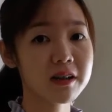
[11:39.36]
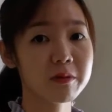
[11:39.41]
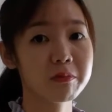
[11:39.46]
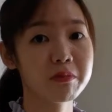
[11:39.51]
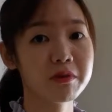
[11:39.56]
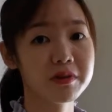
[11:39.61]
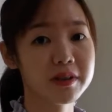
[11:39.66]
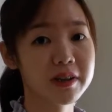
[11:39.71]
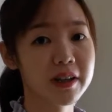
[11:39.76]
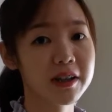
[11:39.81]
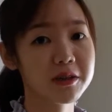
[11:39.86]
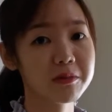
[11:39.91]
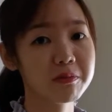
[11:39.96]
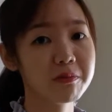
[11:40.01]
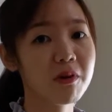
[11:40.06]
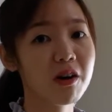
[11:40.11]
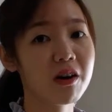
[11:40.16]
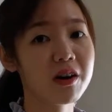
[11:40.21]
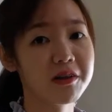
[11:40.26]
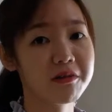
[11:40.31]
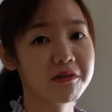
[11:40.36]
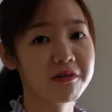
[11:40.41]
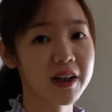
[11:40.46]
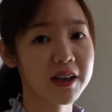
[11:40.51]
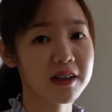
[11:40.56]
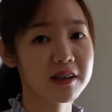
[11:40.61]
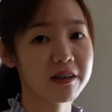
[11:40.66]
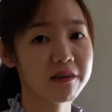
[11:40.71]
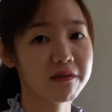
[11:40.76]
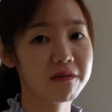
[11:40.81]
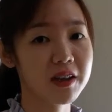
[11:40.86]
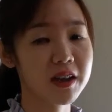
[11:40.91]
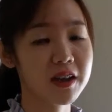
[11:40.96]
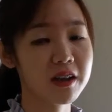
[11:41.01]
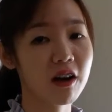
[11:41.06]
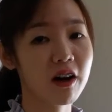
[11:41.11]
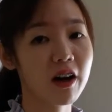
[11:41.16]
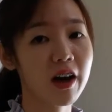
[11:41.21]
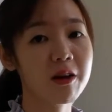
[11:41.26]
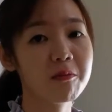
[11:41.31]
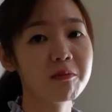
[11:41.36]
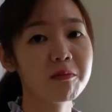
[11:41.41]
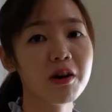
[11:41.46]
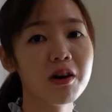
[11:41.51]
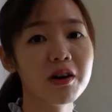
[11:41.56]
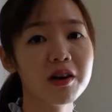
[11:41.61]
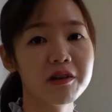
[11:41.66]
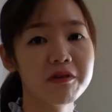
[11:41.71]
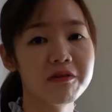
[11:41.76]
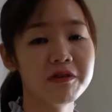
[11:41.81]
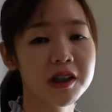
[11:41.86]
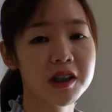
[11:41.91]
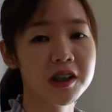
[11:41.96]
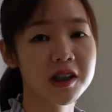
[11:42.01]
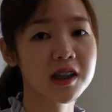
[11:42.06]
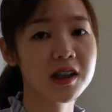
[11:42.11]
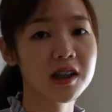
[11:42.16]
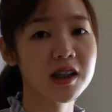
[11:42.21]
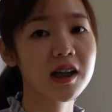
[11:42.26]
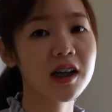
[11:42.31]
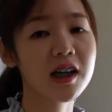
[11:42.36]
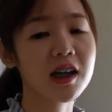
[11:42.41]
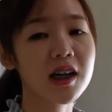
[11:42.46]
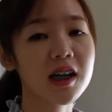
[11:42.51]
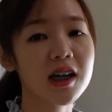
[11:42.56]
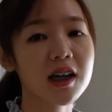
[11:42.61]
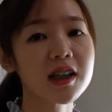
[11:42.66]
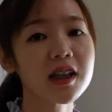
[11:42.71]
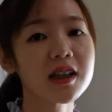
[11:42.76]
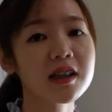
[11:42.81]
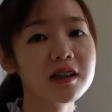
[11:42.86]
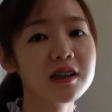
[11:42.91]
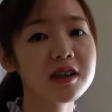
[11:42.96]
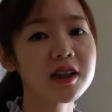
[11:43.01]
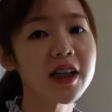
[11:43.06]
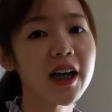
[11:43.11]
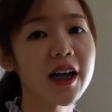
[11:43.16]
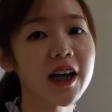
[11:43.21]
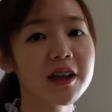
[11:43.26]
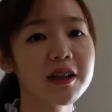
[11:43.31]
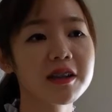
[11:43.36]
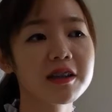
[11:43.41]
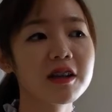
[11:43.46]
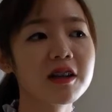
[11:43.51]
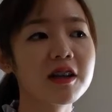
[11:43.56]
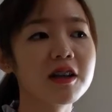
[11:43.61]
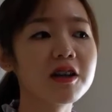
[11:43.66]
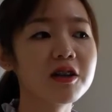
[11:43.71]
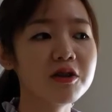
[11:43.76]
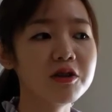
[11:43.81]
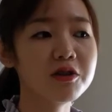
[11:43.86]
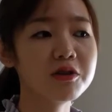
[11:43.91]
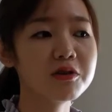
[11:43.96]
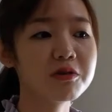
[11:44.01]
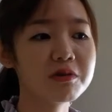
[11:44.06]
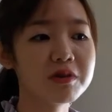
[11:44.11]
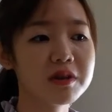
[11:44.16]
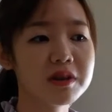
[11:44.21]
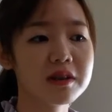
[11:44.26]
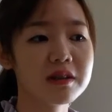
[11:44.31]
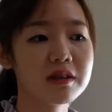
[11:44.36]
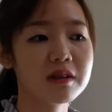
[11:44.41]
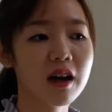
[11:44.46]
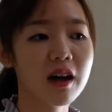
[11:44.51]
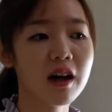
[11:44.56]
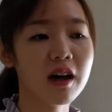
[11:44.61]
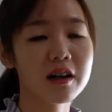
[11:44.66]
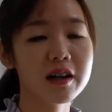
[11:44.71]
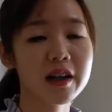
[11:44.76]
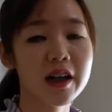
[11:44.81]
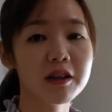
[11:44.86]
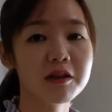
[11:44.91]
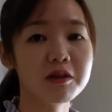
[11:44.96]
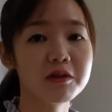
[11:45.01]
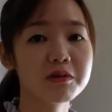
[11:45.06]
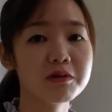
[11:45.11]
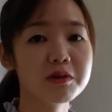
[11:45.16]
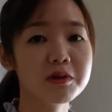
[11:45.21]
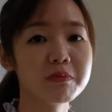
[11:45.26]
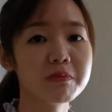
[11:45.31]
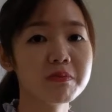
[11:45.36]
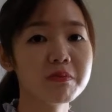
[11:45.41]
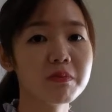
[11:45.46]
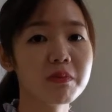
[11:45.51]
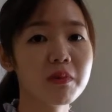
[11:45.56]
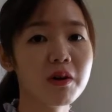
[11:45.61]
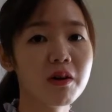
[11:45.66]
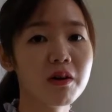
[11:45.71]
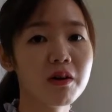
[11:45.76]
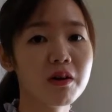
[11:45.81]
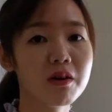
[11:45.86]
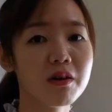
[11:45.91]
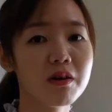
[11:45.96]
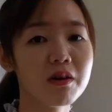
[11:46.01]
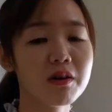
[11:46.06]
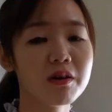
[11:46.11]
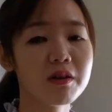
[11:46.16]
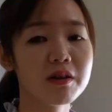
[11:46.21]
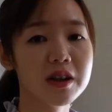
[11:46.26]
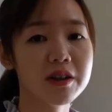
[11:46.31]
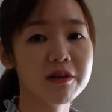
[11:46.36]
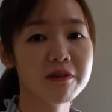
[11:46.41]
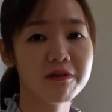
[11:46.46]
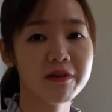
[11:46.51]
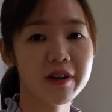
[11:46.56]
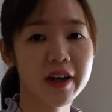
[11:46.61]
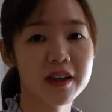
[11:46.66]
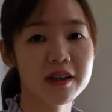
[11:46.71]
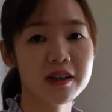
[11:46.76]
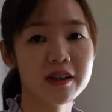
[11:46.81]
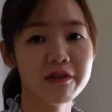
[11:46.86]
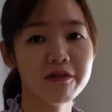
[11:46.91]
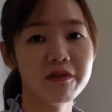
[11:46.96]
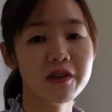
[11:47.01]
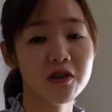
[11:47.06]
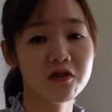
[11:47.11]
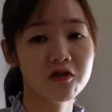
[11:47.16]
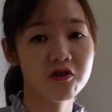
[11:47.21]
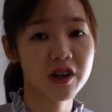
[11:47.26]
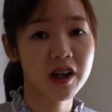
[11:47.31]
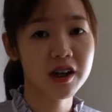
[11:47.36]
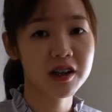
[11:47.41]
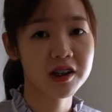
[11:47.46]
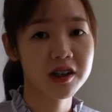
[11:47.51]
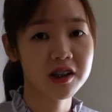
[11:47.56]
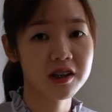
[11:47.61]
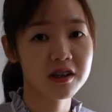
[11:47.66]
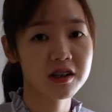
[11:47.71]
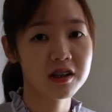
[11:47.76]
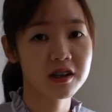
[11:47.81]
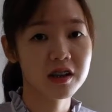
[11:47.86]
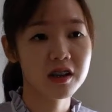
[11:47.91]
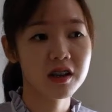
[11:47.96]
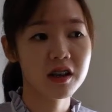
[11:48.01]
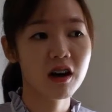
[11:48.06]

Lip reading: process more effectively and more efficiently, the teacher can use more effective instructions,